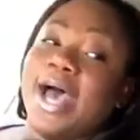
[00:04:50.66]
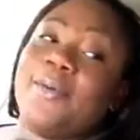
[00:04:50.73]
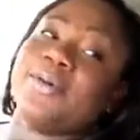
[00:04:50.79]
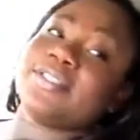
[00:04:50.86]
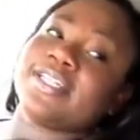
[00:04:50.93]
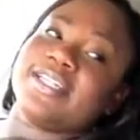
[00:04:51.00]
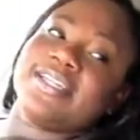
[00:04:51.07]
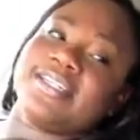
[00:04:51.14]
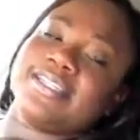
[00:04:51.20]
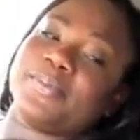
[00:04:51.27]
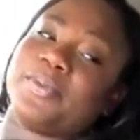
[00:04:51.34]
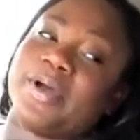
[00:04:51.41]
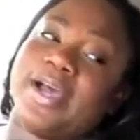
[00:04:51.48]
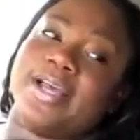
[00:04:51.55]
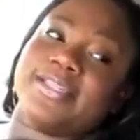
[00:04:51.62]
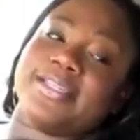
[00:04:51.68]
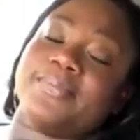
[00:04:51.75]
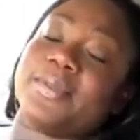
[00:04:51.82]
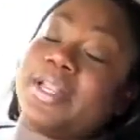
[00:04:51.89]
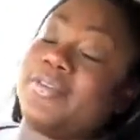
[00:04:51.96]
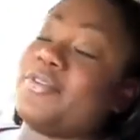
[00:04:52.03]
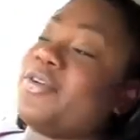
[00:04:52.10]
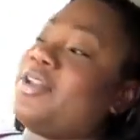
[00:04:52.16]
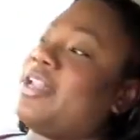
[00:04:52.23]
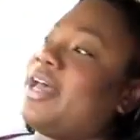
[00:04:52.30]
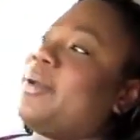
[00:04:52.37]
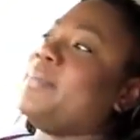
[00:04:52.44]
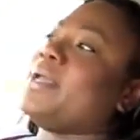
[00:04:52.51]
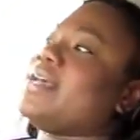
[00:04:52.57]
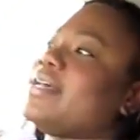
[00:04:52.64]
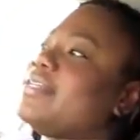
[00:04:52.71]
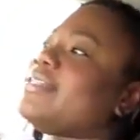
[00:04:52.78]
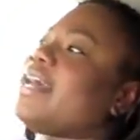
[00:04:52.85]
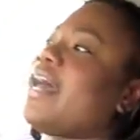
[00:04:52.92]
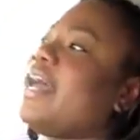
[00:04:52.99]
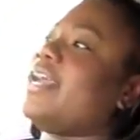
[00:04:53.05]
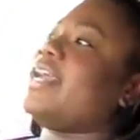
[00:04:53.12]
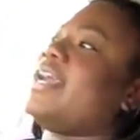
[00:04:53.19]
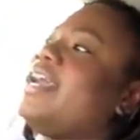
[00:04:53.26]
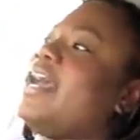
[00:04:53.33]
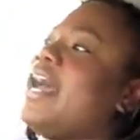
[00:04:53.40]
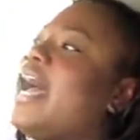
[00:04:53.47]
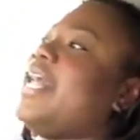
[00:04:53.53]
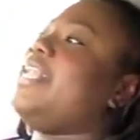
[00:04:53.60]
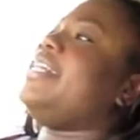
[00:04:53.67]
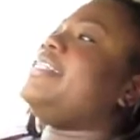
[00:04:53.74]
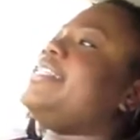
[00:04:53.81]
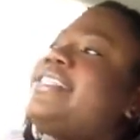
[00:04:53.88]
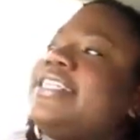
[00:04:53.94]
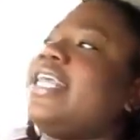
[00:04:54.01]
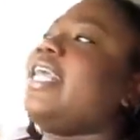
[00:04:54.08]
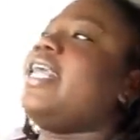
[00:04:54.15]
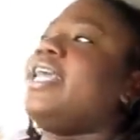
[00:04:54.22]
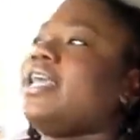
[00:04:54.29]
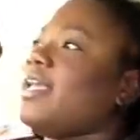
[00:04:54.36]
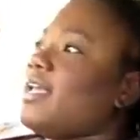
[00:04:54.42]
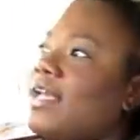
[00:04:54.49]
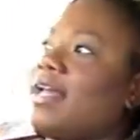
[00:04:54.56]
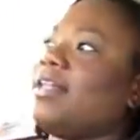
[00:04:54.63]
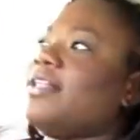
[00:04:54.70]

I was a little surprised. I'm not even gonna lie because I I didn't see